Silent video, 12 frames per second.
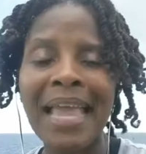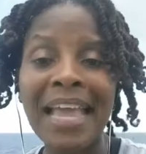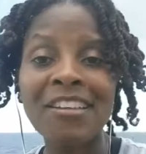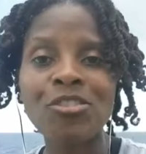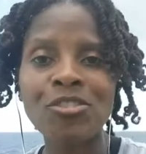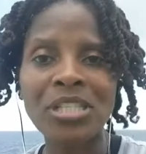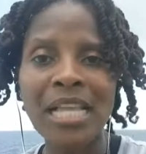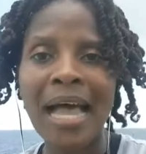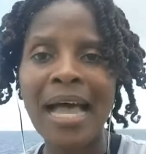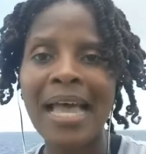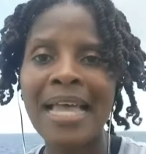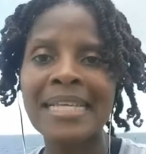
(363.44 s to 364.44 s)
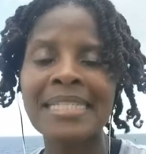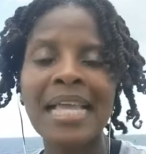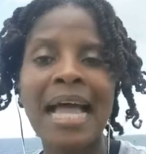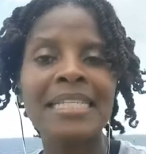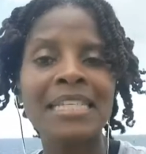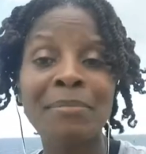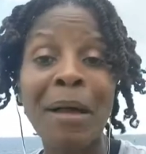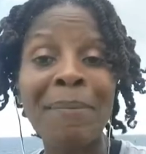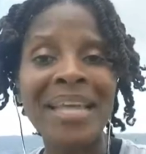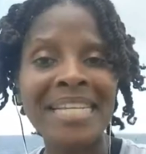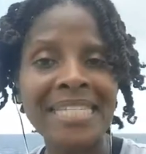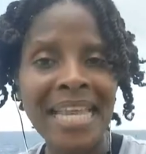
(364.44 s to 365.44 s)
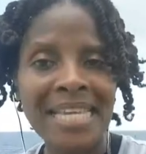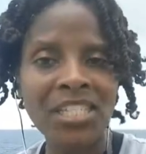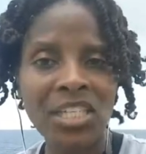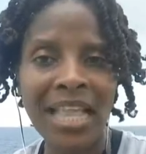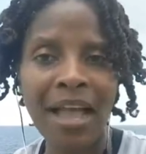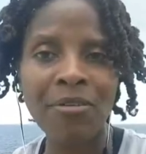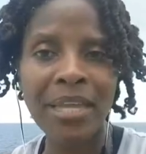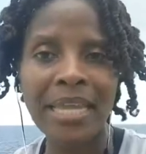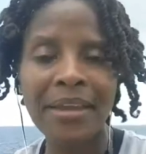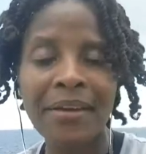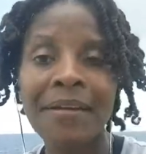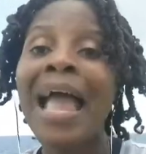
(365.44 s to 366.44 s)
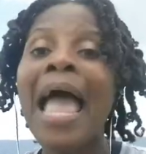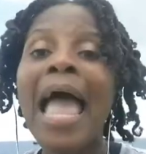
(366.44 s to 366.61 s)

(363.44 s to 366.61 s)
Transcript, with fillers: exercised. I did my meditation out here.